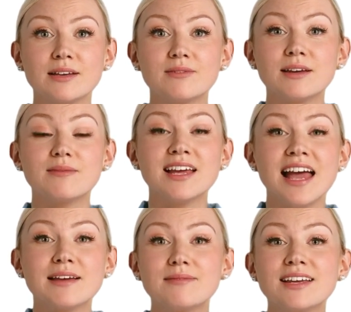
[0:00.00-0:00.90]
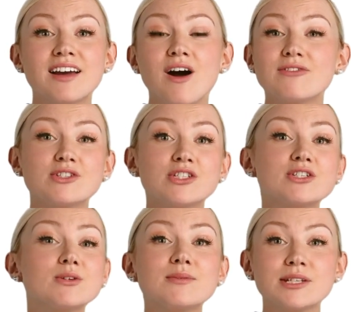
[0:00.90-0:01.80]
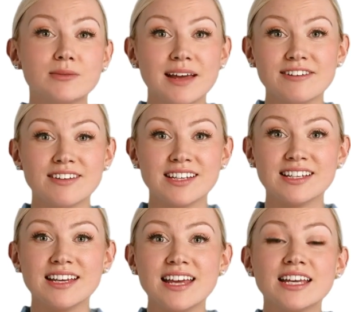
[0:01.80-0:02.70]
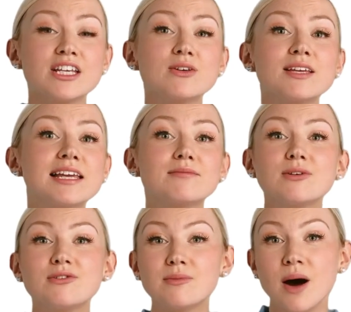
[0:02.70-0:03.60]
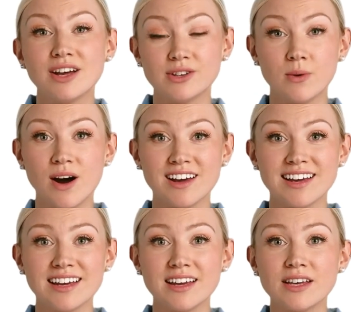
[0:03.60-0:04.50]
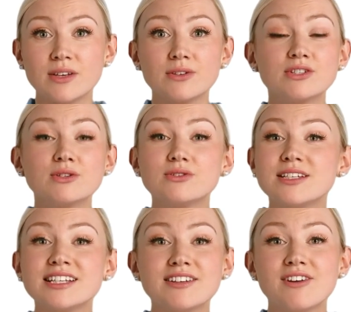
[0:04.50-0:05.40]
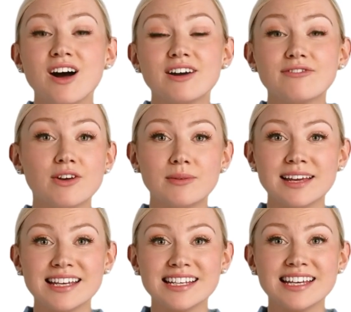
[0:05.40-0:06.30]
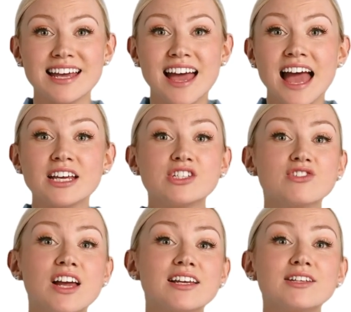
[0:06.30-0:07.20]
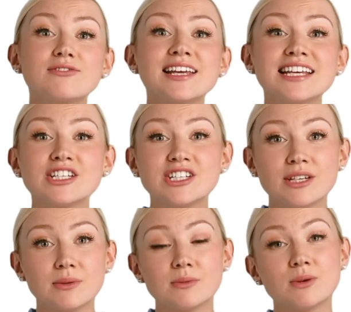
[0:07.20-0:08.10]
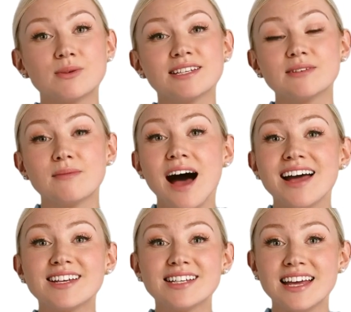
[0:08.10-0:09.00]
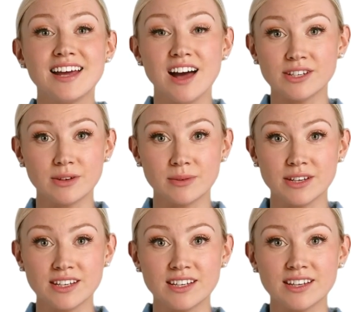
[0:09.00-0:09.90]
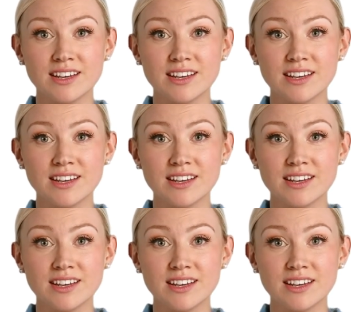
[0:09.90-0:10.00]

P P A P offers numerous benefits, including improved product quality, reduced risk of nonconformities, and strengthened relationships between suppliers and customers.